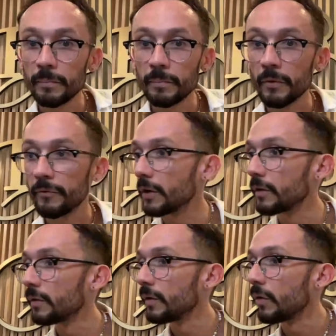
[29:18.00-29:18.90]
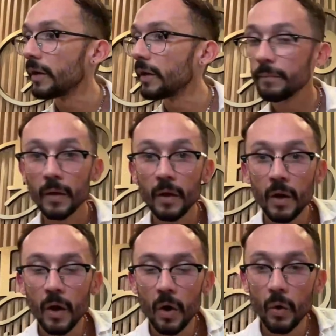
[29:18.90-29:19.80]
Perfect. Okay.
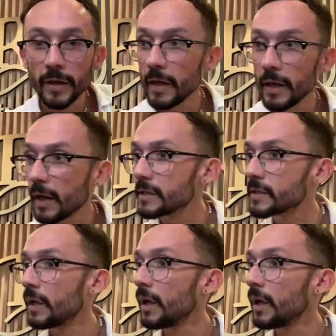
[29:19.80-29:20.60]
Okay, guys.